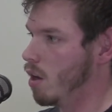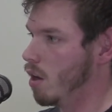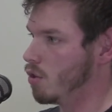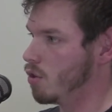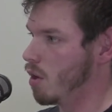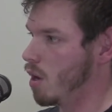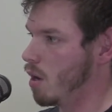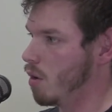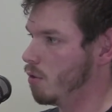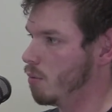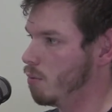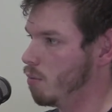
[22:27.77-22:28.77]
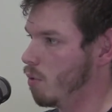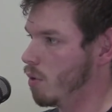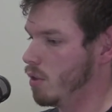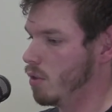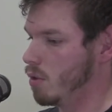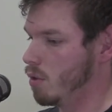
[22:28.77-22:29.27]
a child
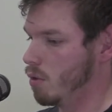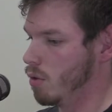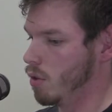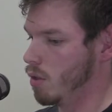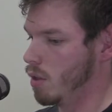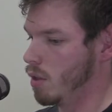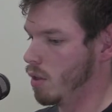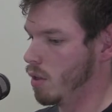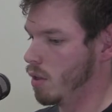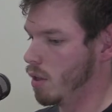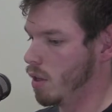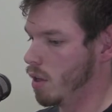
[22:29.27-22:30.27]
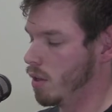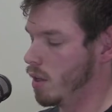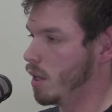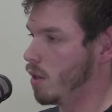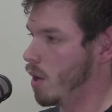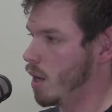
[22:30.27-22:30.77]
brought into
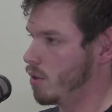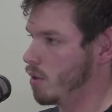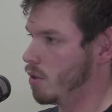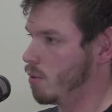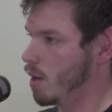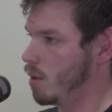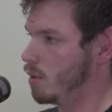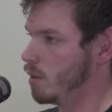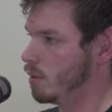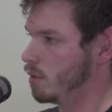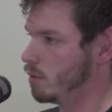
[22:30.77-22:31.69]
the equation as well.